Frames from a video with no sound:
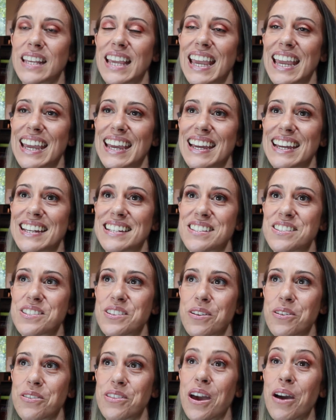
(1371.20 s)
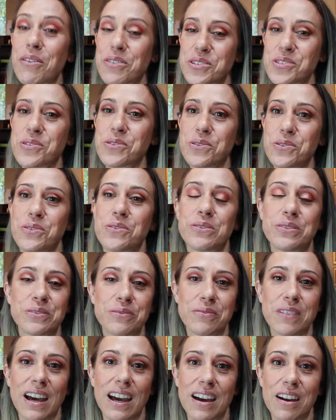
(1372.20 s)
And so that was cool.
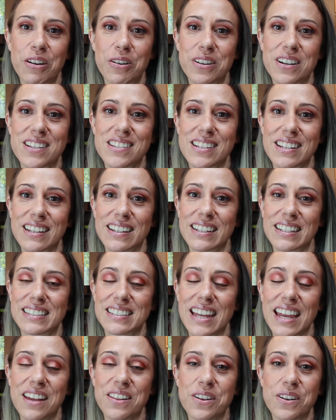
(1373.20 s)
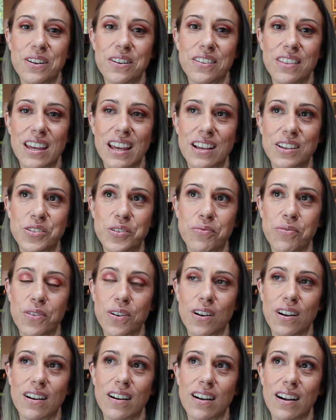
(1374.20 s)
Krista and Taylor, thanks
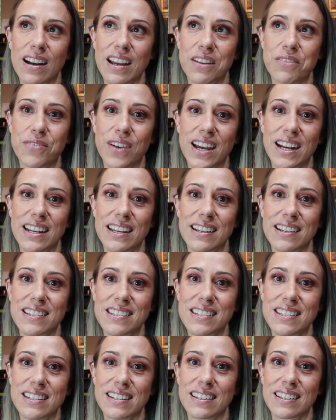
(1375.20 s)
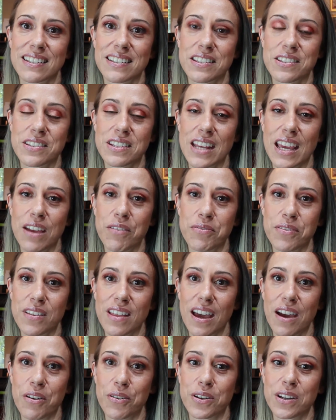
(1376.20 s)
for inviting us to stay for
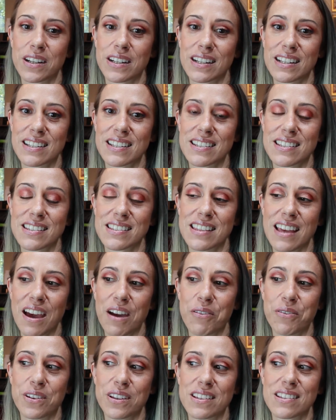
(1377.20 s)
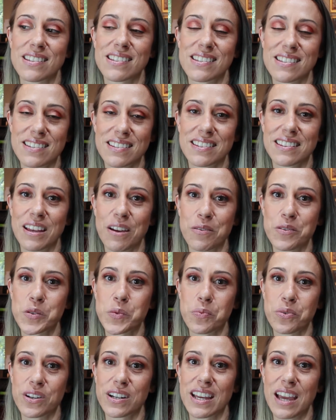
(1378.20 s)
that one, because that was
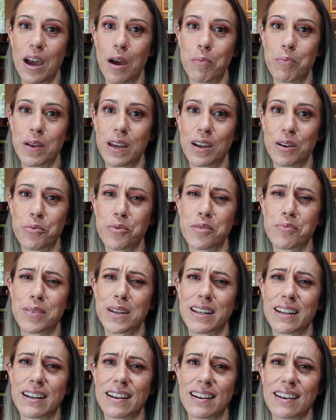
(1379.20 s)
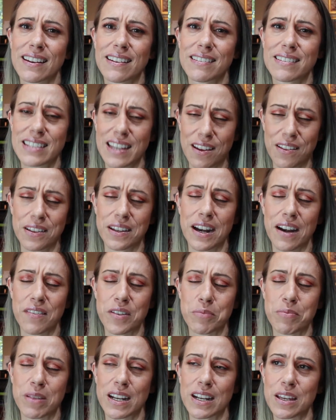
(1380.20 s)
pretty epic. We've been telling
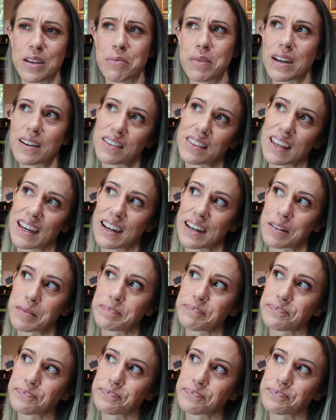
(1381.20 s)
everybody about that.